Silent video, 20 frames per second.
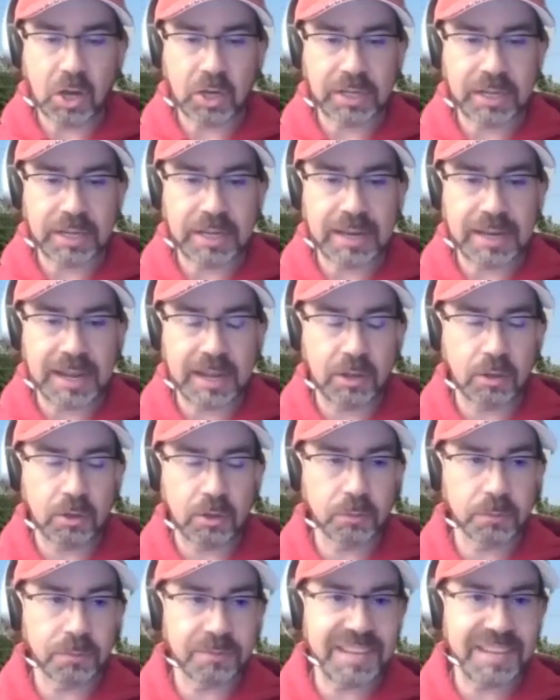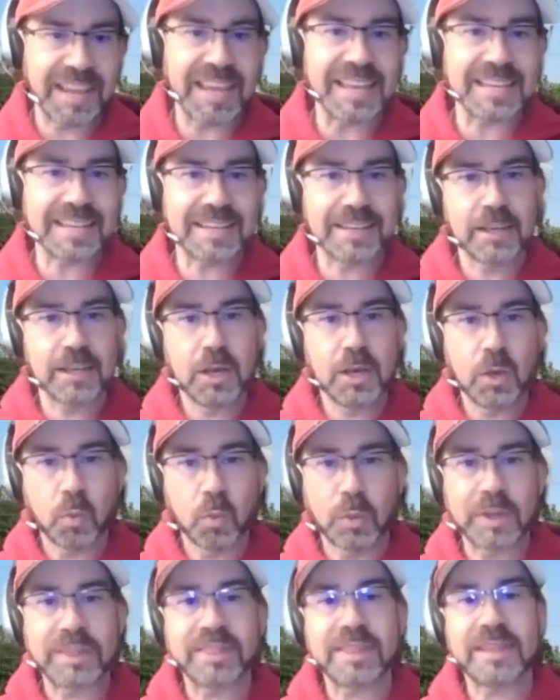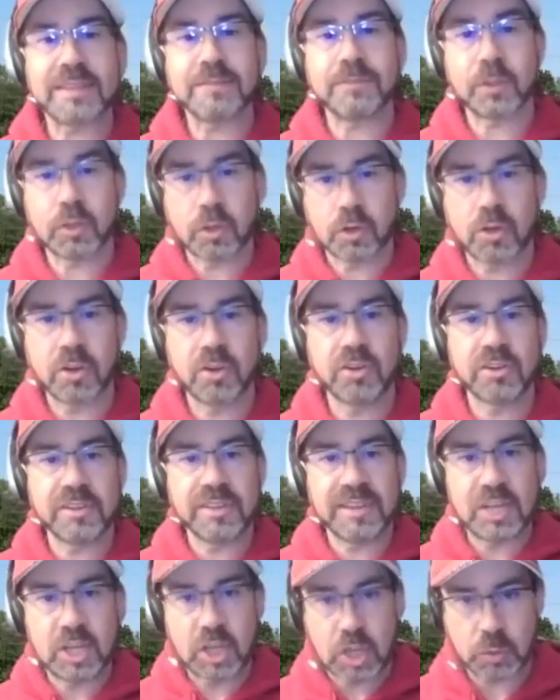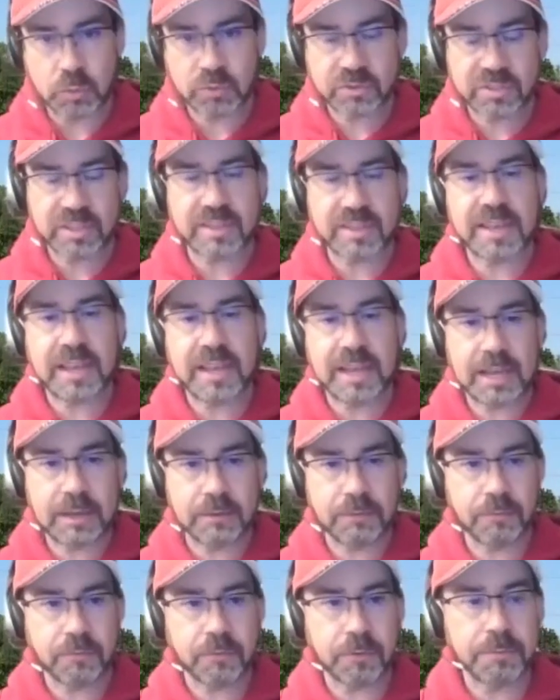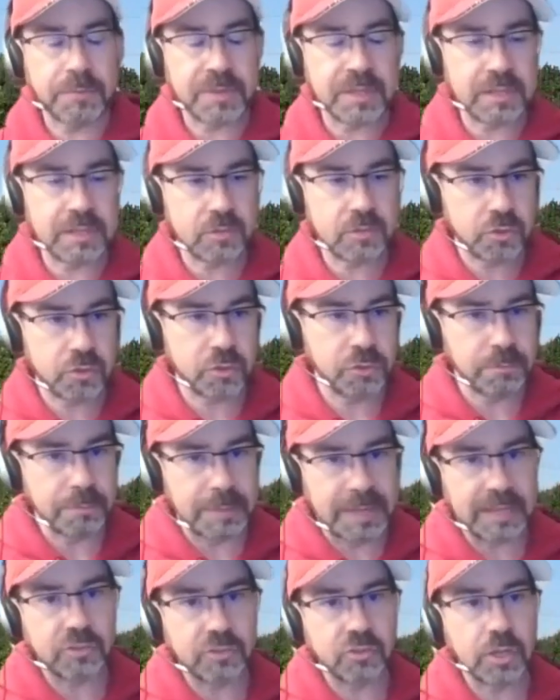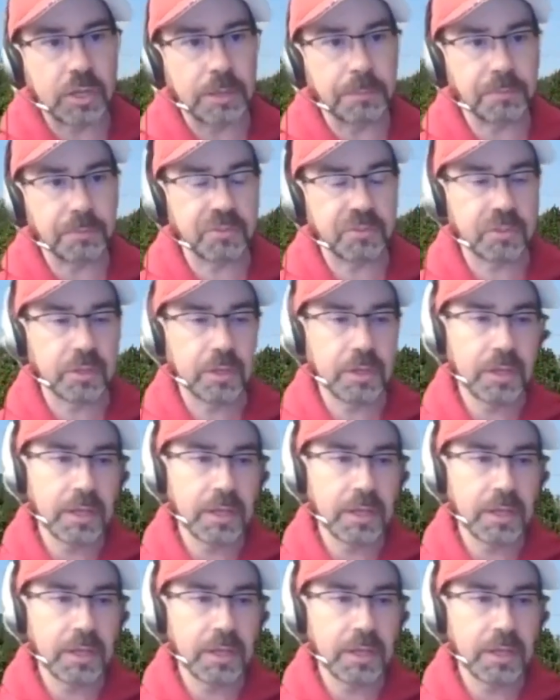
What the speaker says: to now take what they've learned and the notes that they have from these 2 matchups